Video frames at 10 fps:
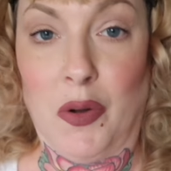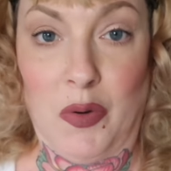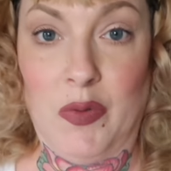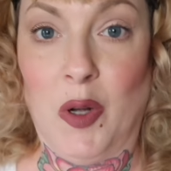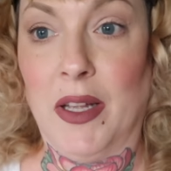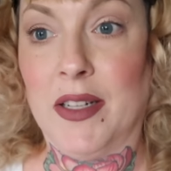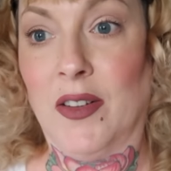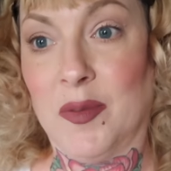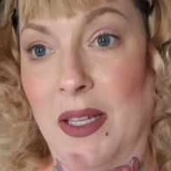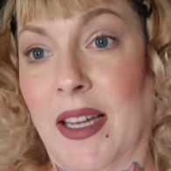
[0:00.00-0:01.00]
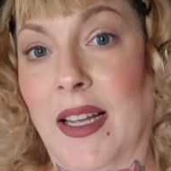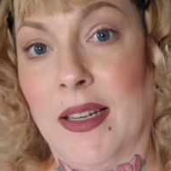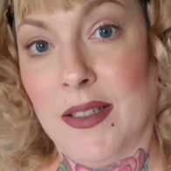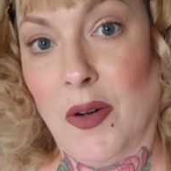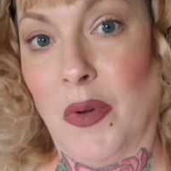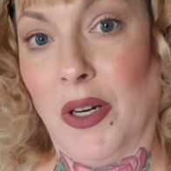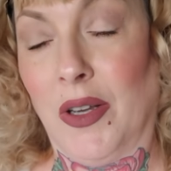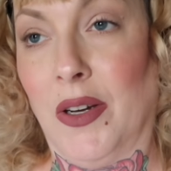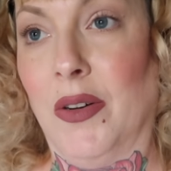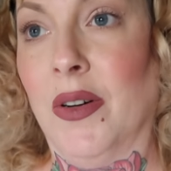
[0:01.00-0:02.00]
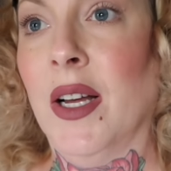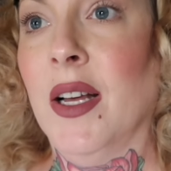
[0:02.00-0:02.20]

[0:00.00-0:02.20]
agoraphobia tells me like I don't wanna go.